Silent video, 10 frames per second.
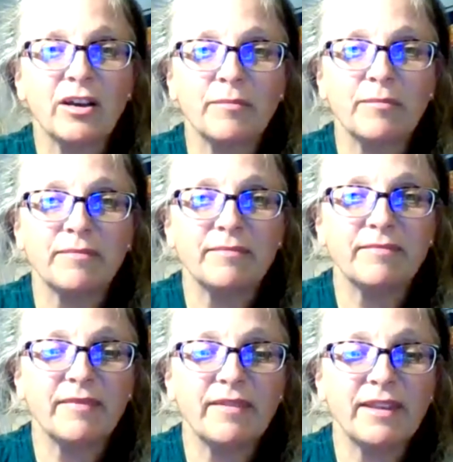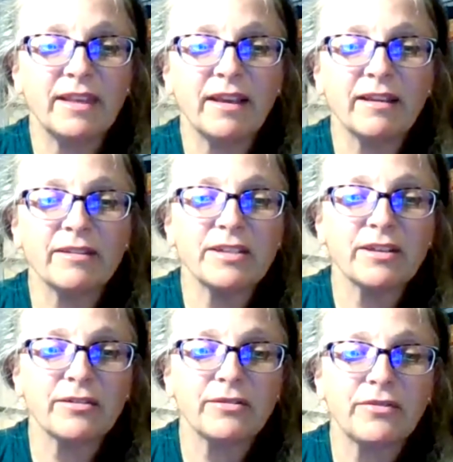end
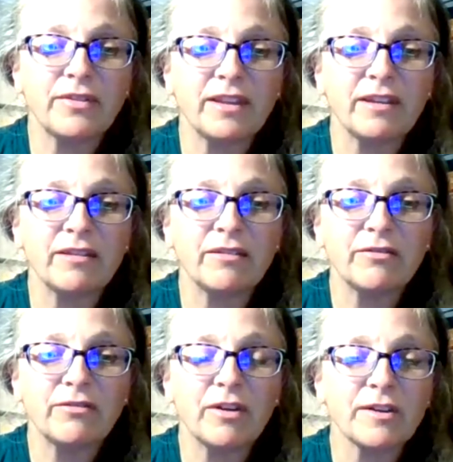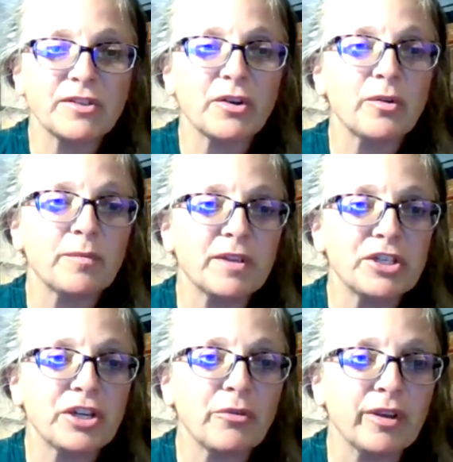of the foster home
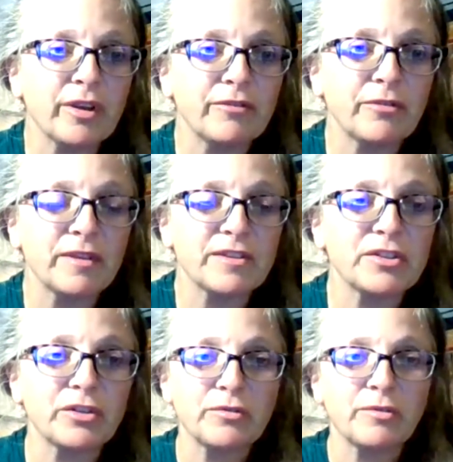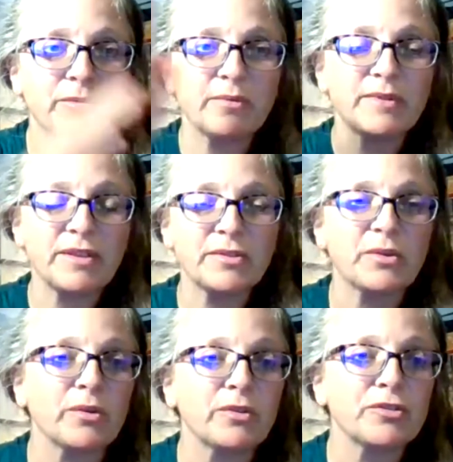that she created for these children? What was the
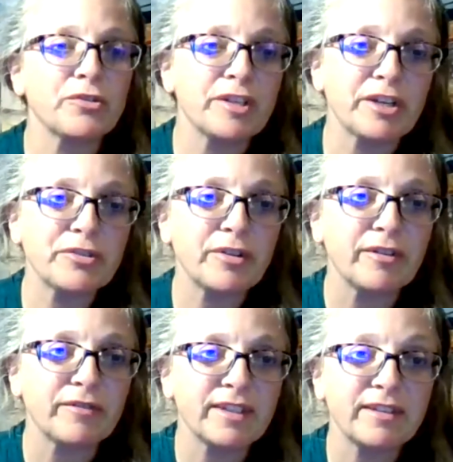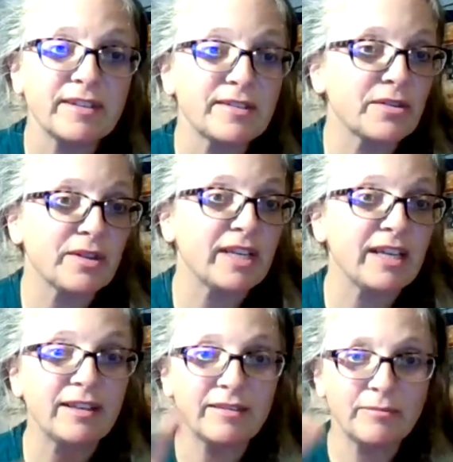historical trajectory of it? Is there
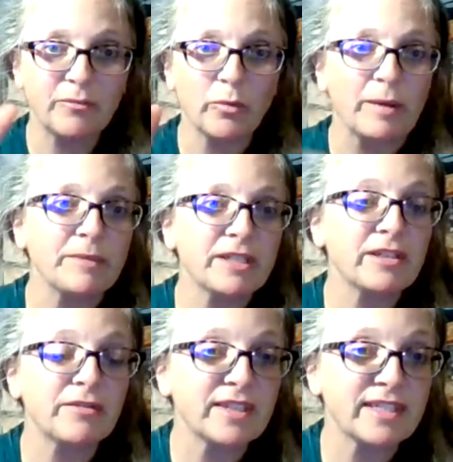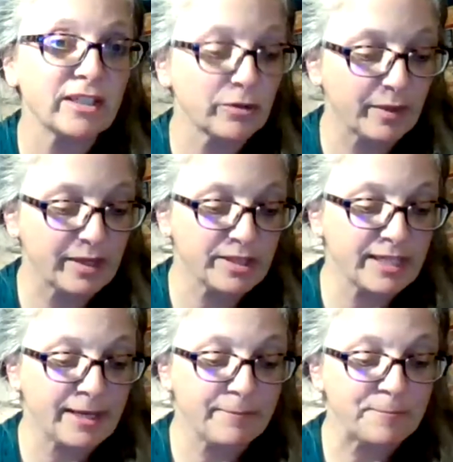any remnant of it still around
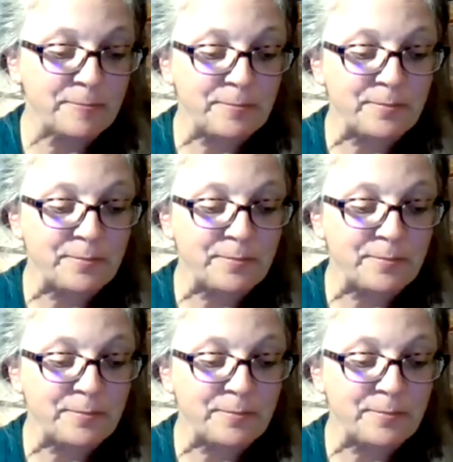today?